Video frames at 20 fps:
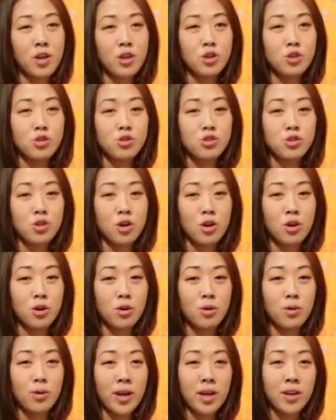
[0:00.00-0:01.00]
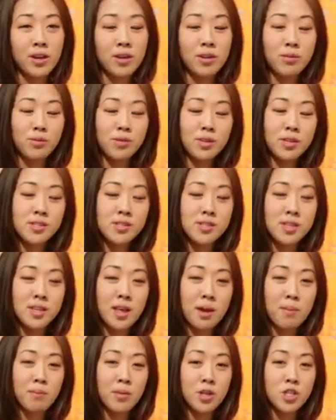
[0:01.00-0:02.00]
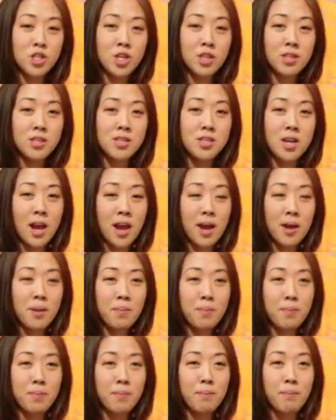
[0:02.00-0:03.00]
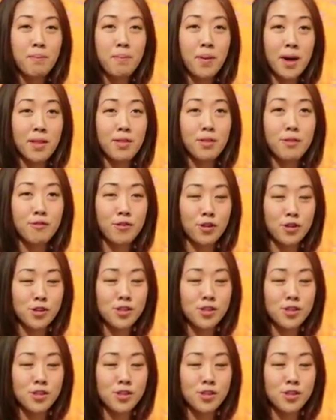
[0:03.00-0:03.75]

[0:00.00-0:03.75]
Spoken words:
So I couldn't really see that much at the time, but the first